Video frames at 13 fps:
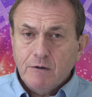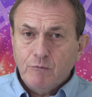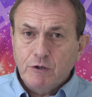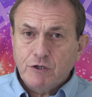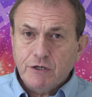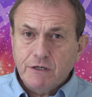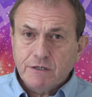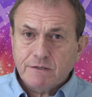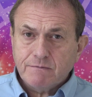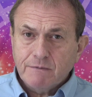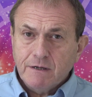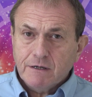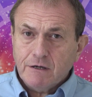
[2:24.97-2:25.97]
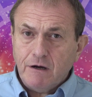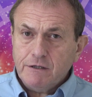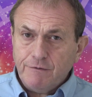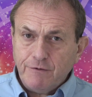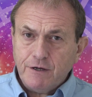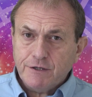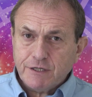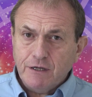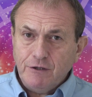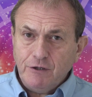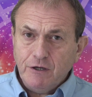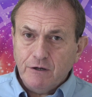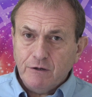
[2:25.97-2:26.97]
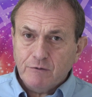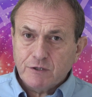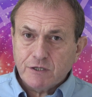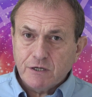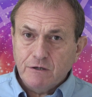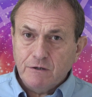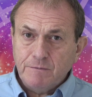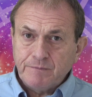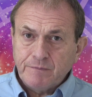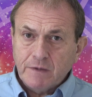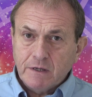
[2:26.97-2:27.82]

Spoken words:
which is kind of asking you to